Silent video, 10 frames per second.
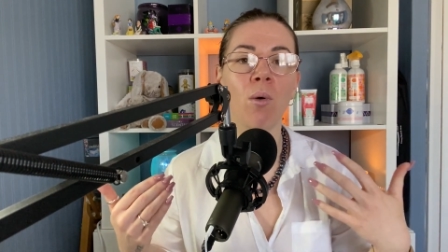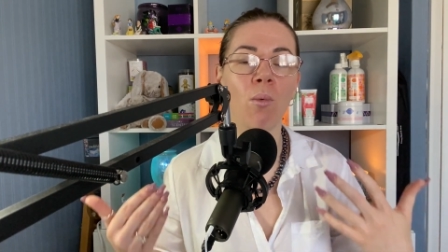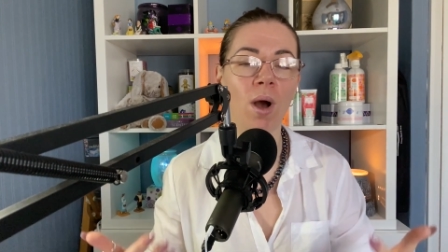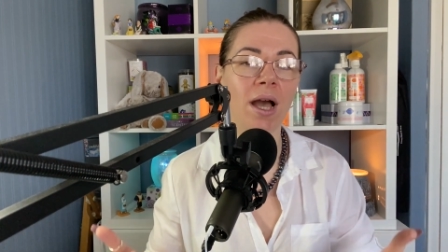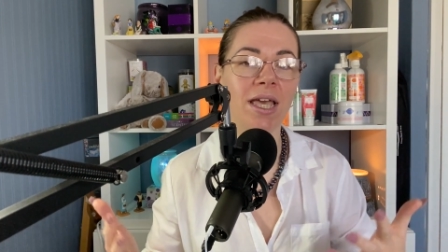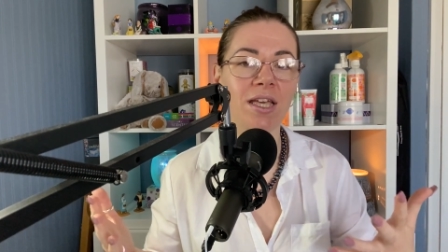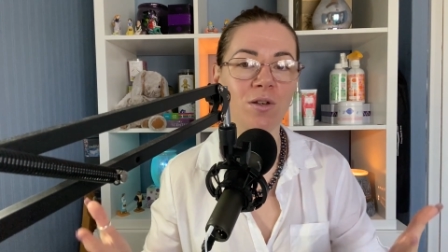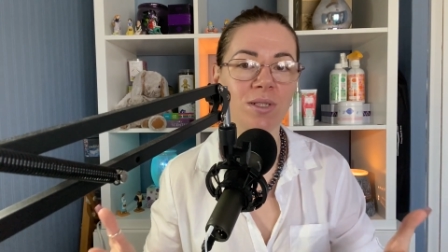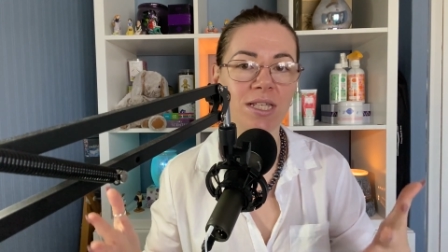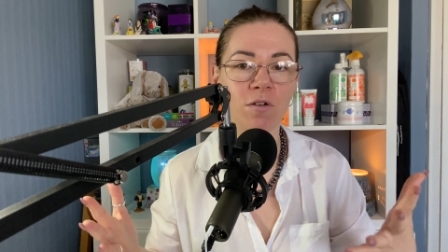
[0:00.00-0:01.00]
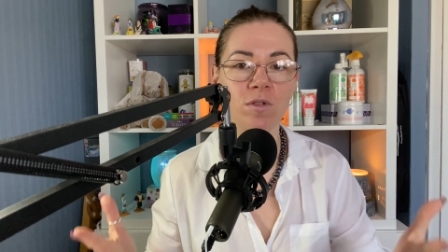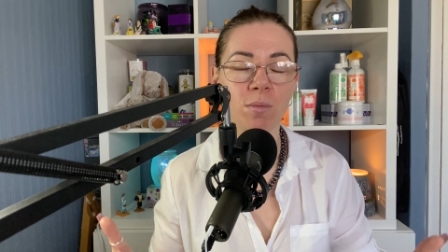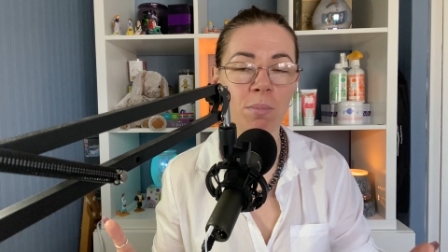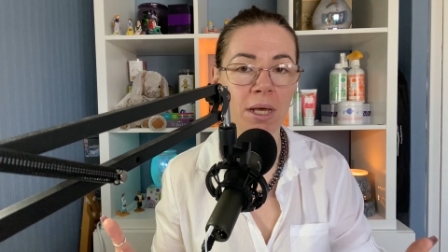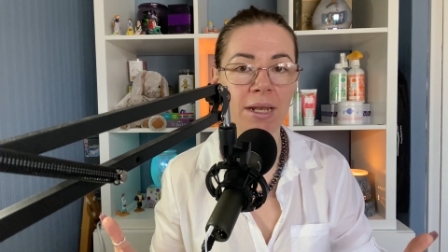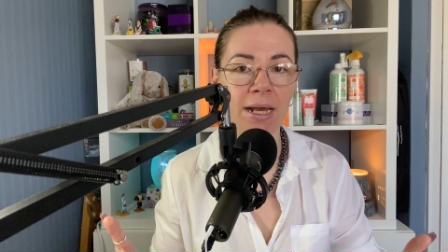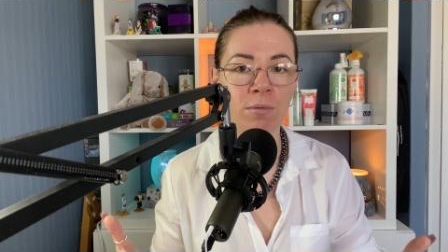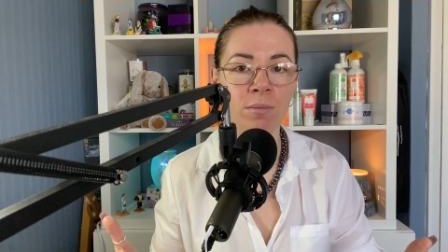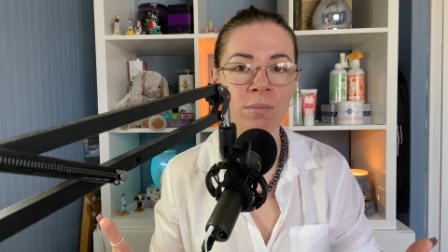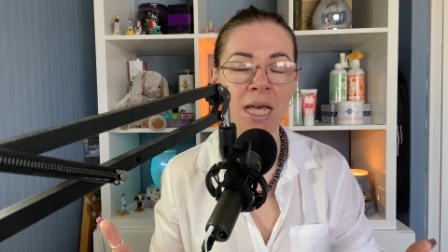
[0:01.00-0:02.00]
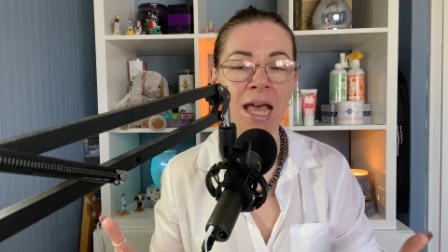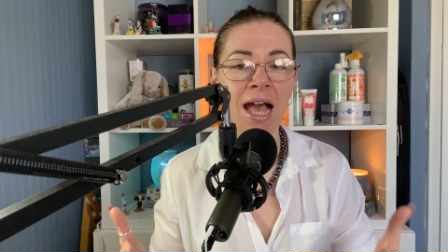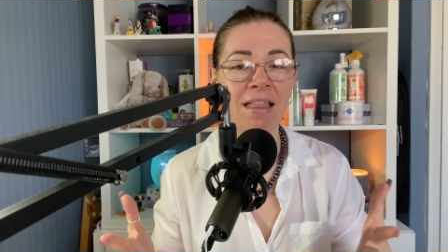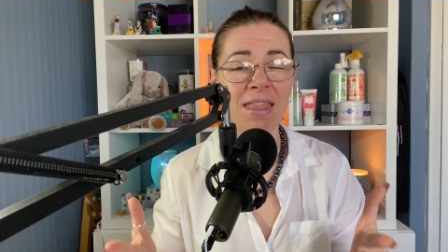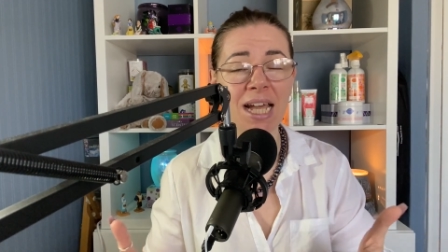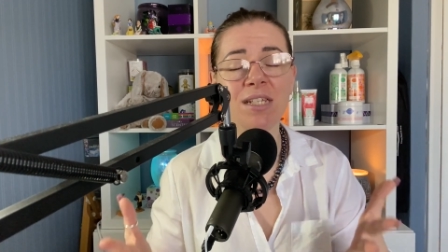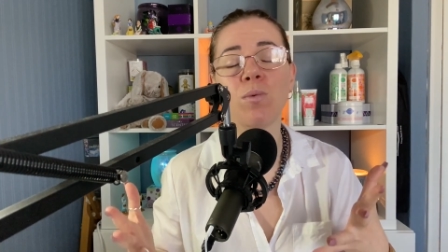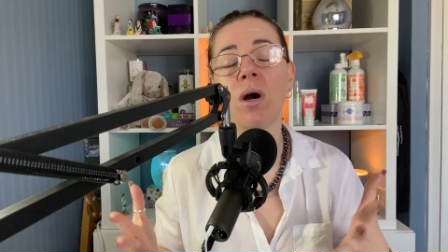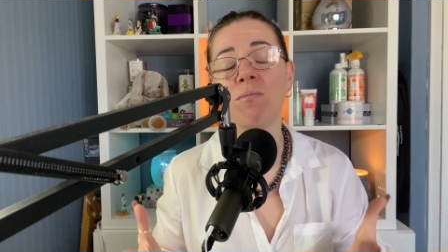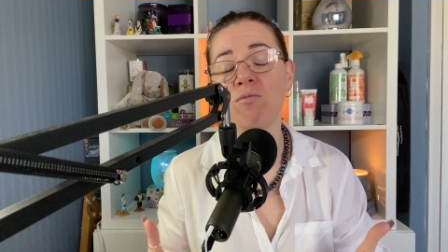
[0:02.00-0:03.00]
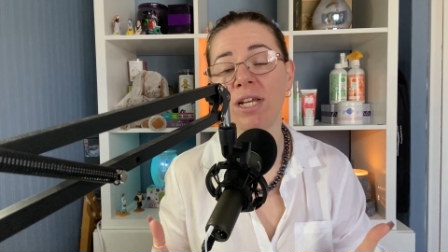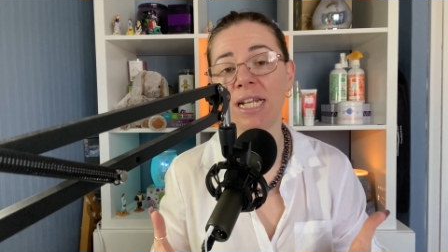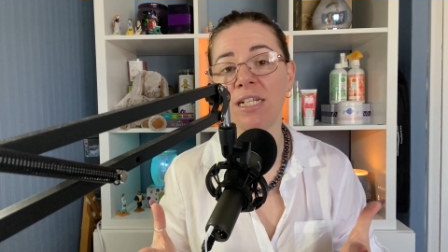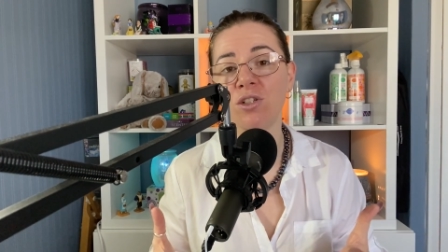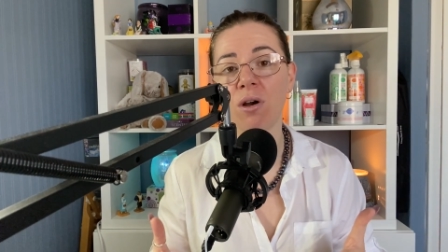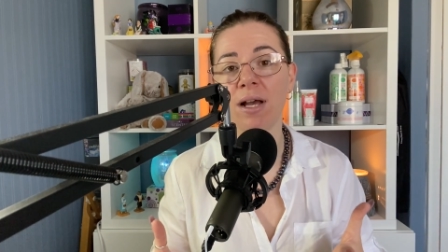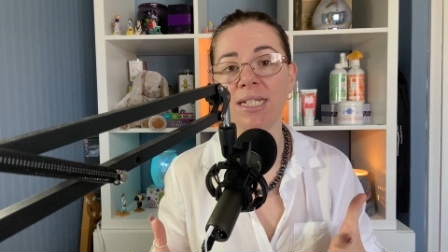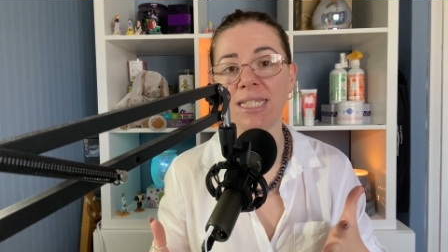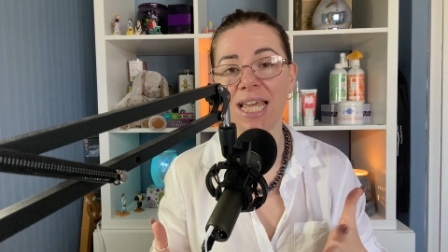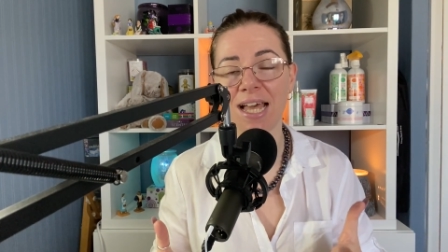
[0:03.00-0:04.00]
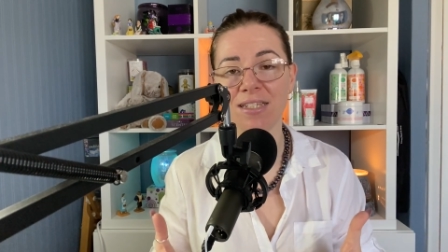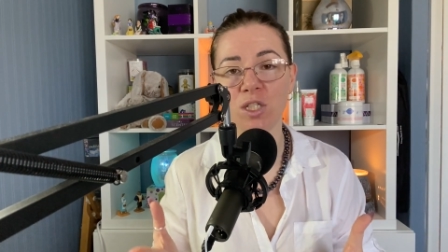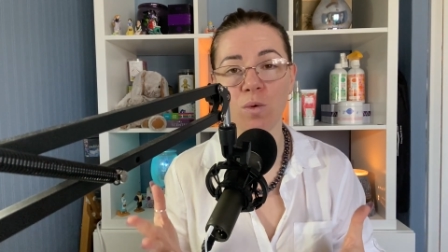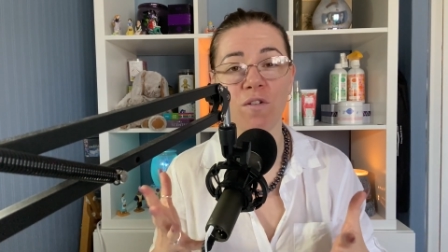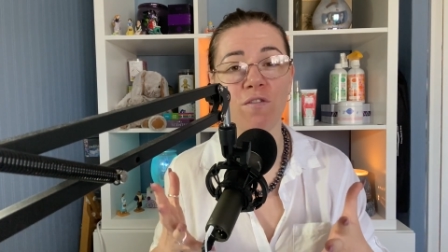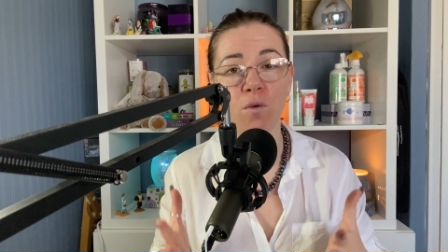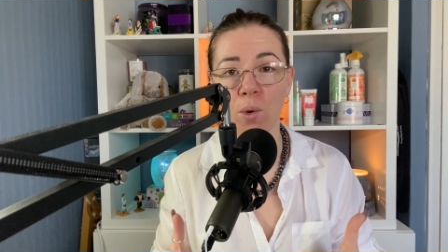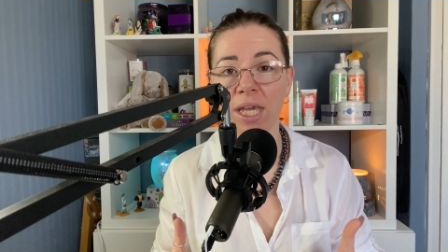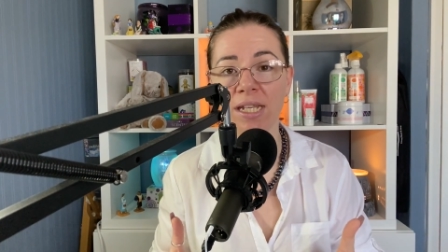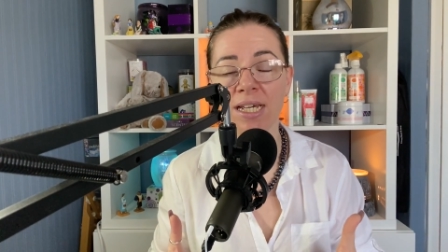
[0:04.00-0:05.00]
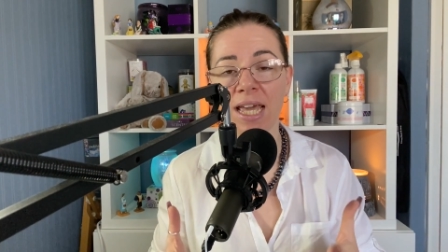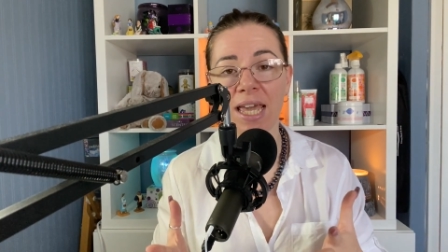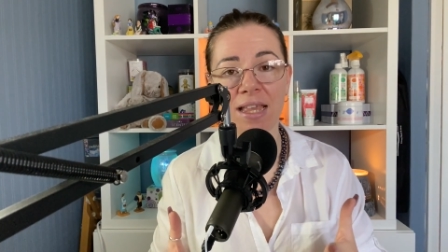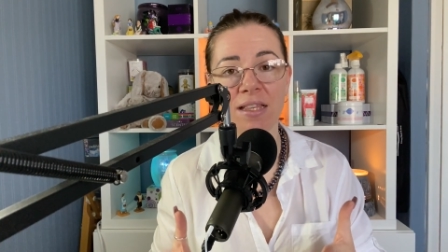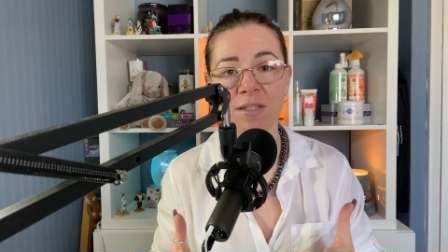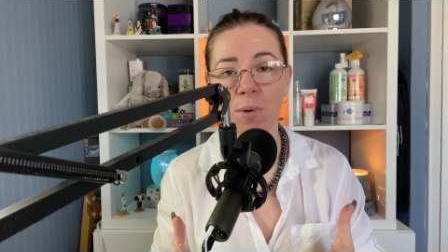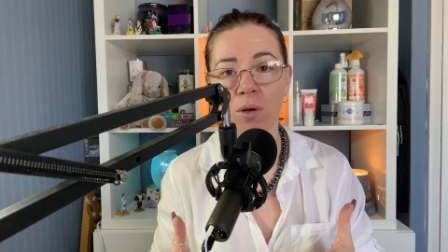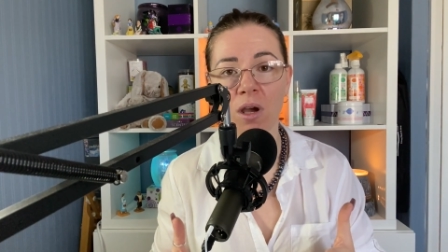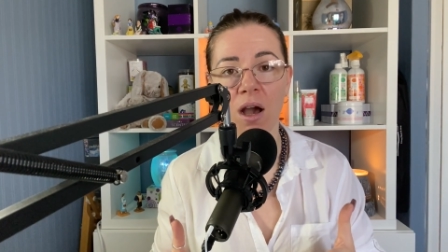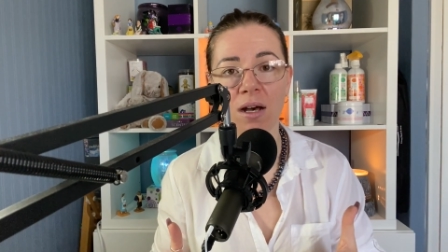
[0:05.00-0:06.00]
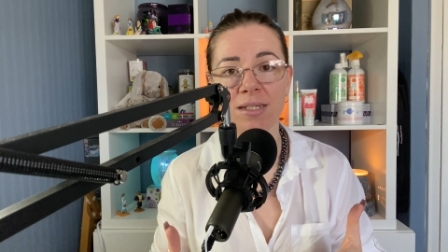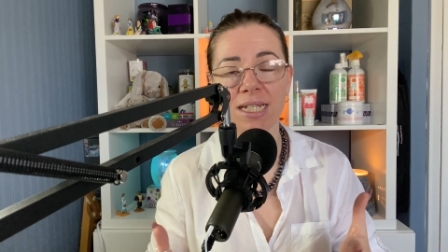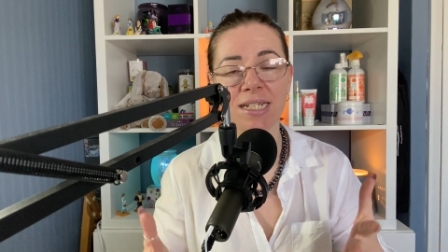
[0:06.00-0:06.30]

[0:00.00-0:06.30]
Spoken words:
working yourself to burnout. And that is what I'm really trying to get us to avoid in this podcast.